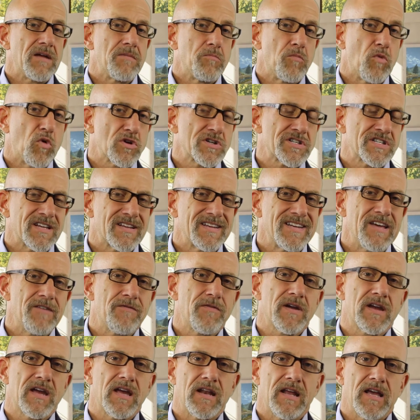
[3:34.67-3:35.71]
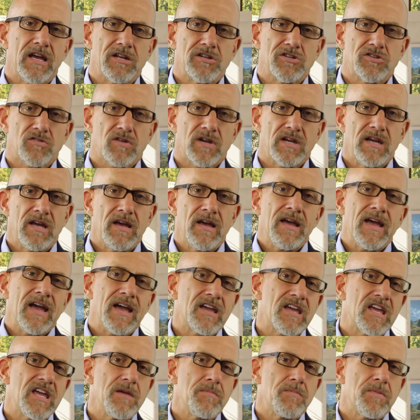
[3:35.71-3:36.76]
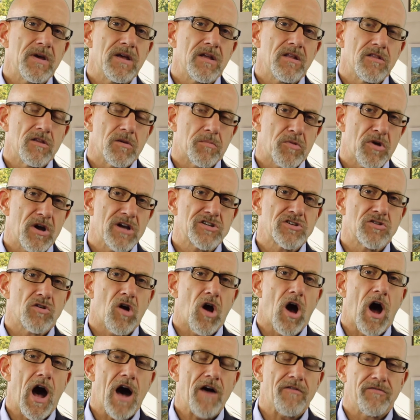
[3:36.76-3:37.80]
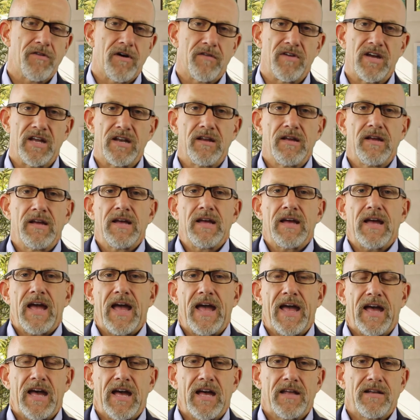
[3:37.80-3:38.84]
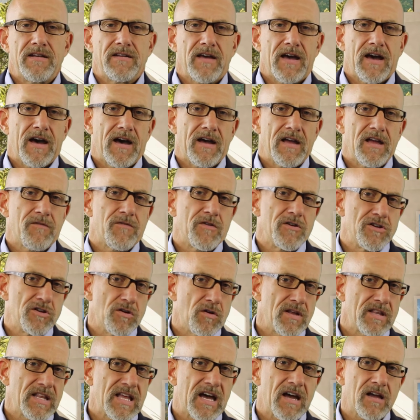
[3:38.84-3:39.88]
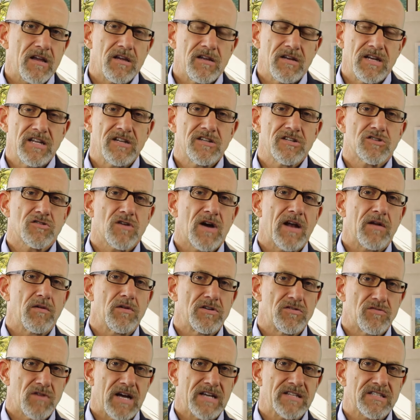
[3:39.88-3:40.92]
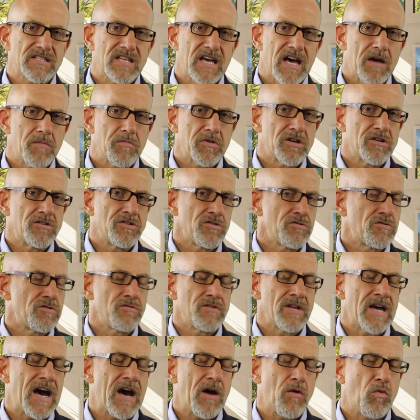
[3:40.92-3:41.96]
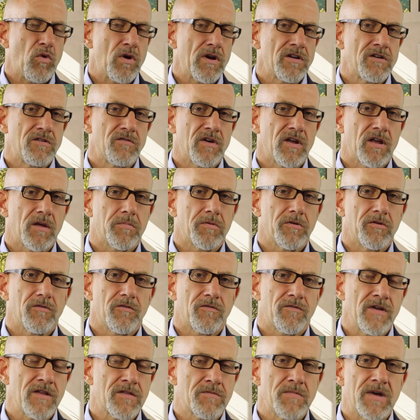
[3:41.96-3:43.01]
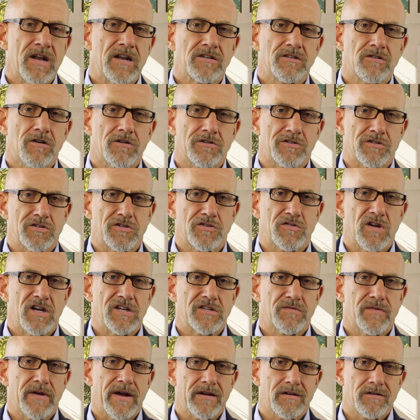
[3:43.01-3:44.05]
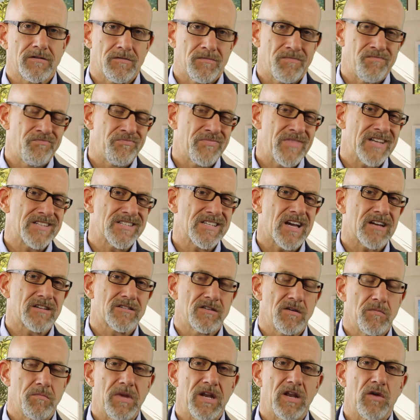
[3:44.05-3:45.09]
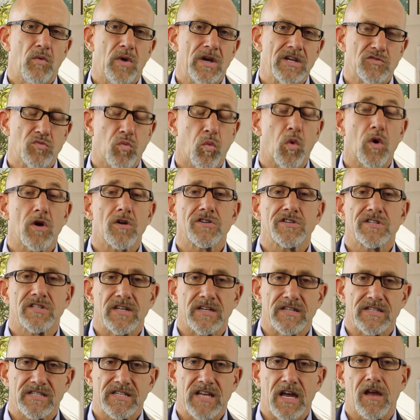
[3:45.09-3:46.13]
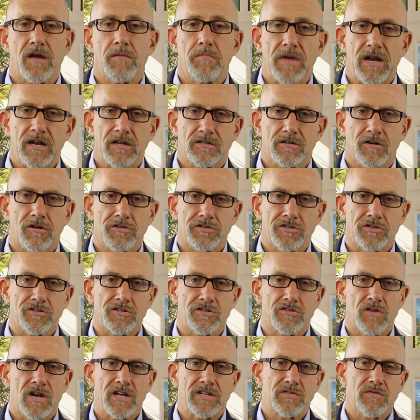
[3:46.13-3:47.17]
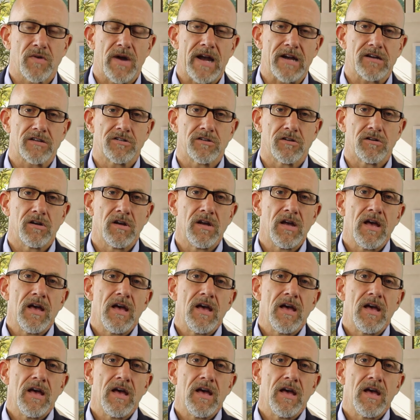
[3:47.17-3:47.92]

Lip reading: more significant injury and keep the pressure off of it. And if you're doing that, you need to try to address that because you do not want to develop a fifth metatarsal stress fracture. That's actually in many ways worse than a second metatarsal stress fracture.